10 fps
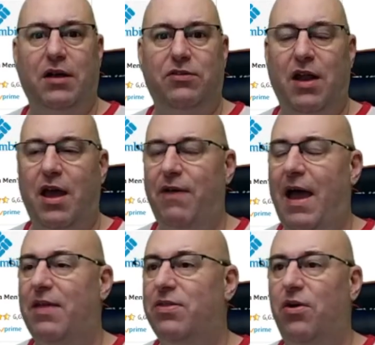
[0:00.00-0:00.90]
and I've
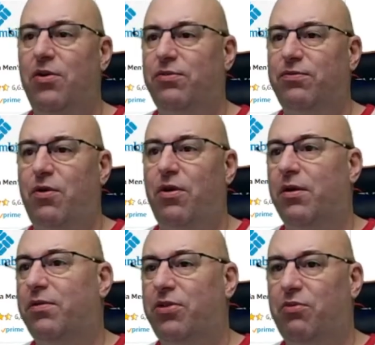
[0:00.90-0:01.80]
had those
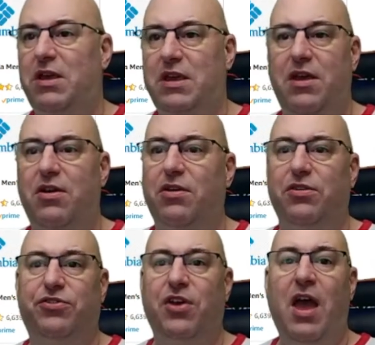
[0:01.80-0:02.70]
for 3 years.